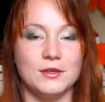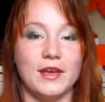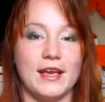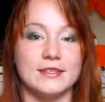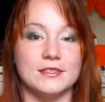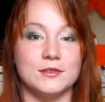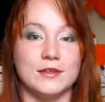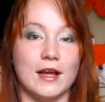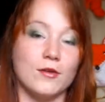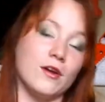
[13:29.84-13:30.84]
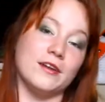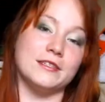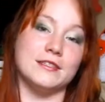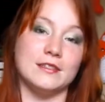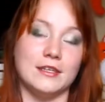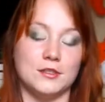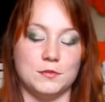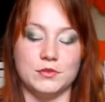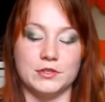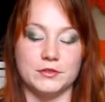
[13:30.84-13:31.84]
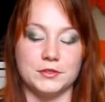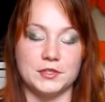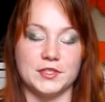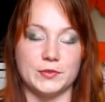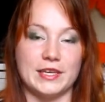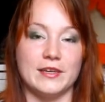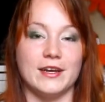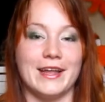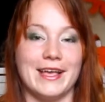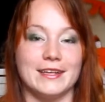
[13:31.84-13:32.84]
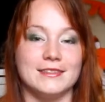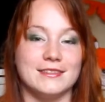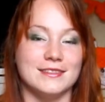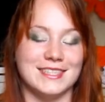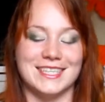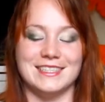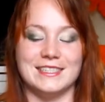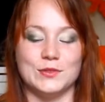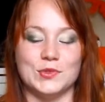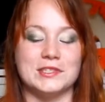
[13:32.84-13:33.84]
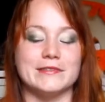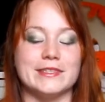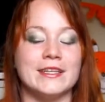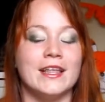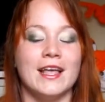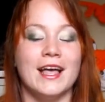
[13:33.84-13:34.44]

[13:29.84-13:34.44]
Okay, so now Connor's in the kitchen putting groceries away. He got eggs, because he's wonderful.